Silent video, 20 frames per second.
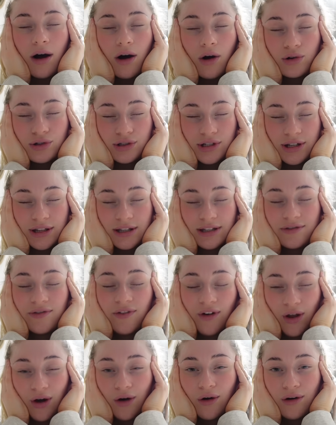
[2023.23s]
onto this
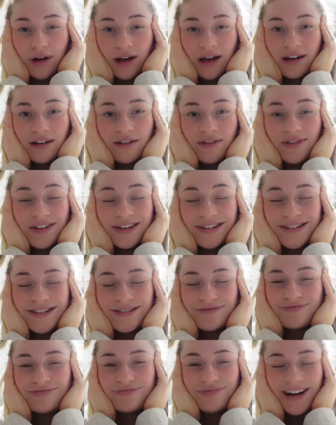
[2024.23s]
vlog, and it
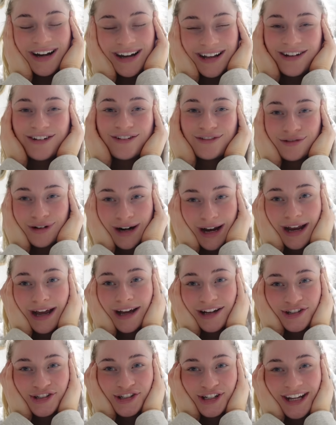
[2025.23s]
feels really great,
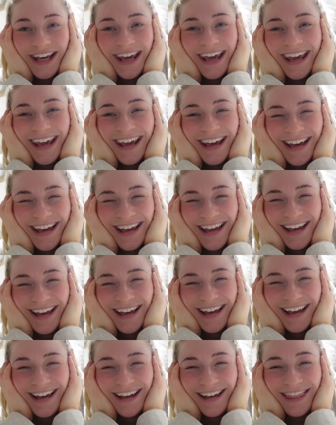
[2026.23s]
actually.
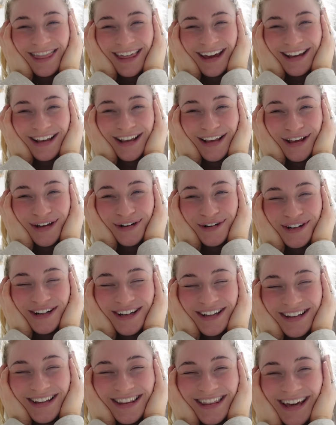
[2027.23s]
Thank you.
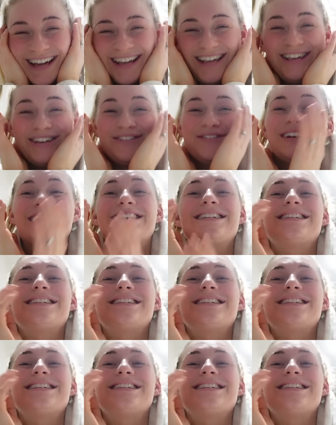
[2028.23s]
Thank you for